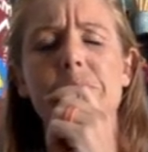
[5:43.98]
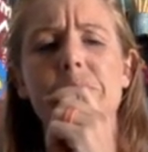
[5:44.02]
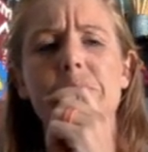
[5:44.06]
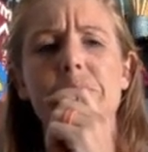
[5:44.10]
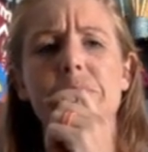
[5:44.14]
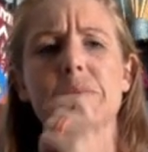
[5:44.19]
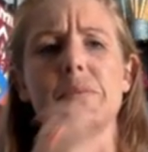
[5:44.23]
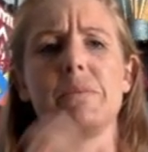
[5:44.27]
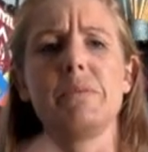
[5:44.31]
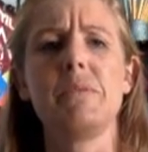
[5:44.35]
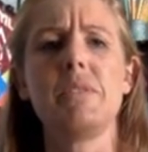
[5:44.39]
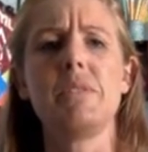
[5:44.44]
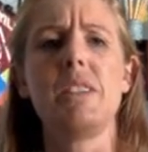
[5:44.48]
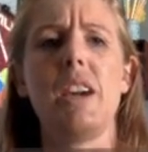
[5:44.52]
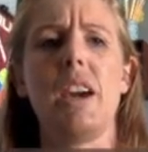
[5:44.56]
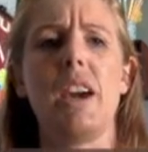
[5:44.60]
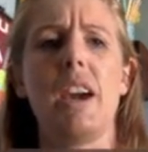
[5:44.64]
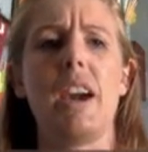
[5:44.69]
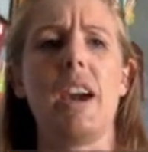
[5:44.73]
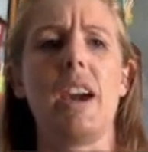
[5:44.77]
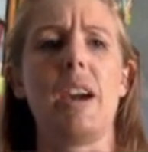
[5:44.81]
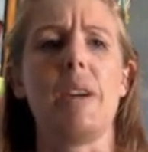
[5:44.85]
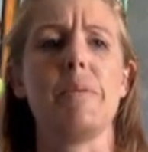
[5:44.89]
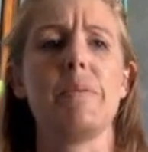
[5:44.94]

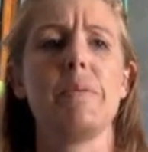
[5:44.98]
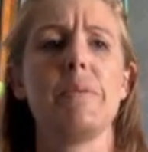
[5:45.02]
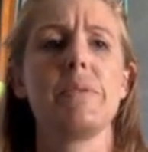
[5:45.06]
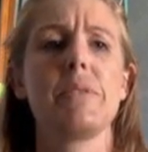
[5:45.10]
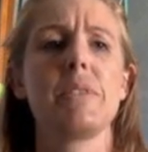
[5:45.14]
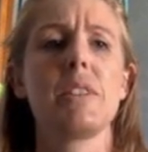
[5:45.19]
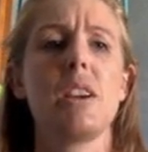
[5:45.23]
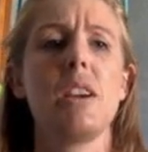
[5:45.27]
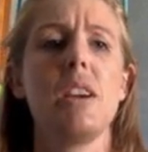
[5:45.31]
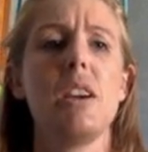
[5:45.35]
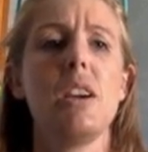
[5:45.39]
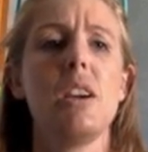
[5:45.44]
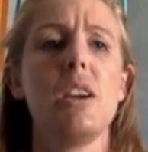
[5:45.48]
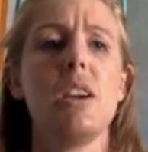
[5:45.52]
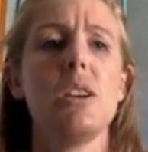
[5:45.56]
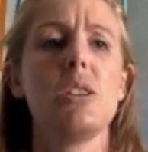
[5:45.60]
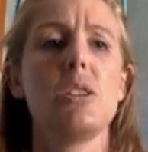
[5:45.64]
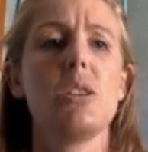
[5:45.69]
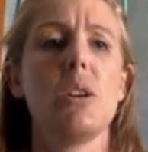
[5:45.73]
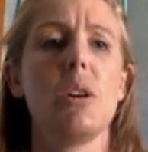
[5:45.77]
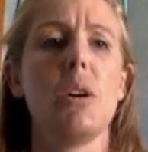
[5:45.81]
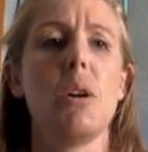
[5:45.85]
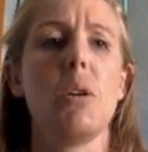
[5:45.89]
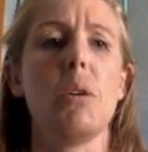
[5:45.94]
Okay.
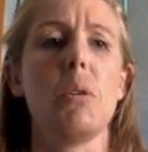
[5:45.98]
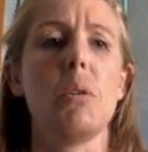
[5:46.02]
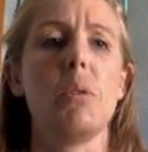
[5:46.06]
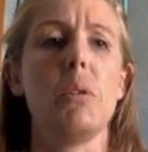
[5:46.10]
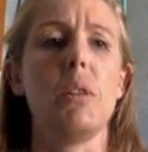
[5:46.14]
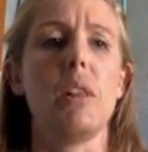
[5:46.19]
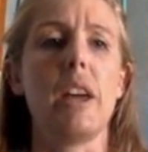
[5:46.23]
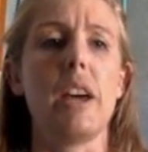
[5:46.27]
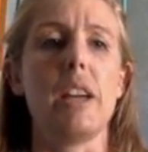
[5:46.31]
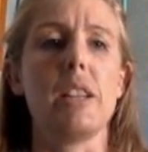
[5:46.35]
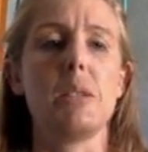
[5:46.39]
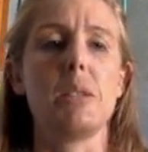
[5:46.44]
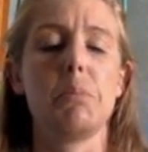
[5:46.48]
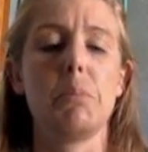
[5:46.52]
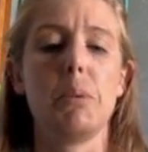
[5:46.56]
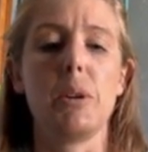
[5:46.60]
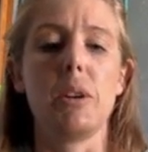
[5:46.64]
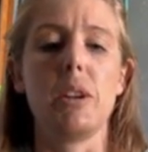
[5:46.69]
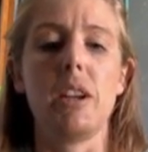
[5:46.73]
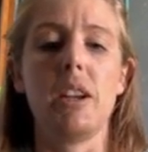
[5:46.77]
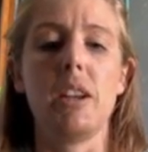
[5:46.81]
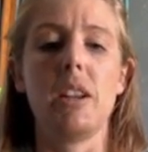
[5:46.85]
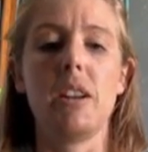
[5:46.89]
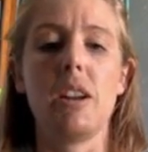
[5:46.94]
So let's
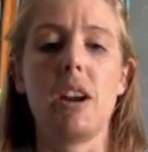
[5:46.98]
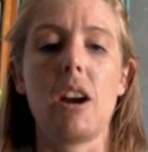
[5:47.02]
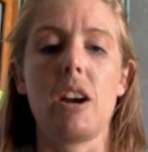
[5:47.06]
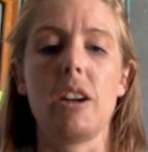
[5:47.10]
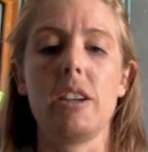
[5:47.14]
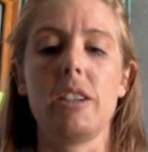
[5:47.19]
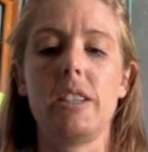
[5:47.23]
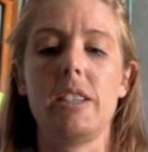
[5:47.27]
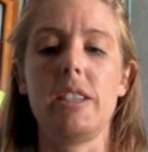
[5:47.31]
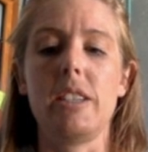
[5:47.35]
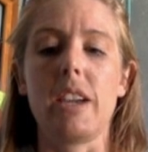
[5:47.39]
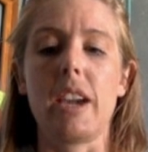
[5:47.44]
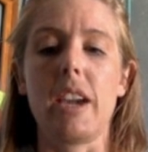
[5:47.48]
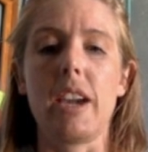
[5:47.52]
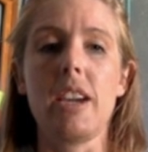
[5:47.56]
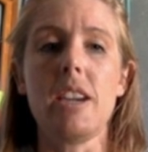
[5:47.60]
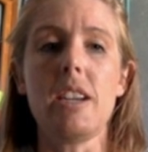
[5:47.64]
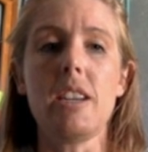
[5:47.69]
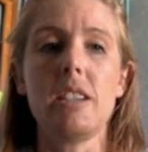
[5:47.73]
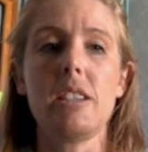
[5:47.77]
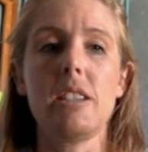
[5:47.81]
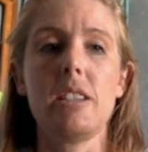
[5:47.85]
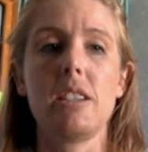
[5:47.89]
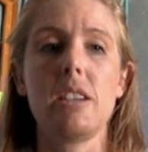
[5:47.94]
put in our
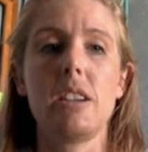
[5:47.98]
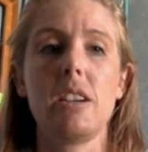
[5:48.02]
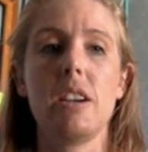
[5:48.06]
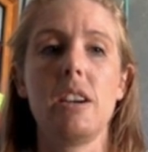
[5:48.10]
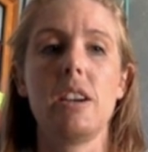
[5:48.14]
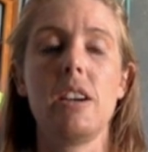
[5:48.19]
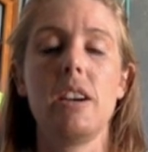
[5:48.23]
date,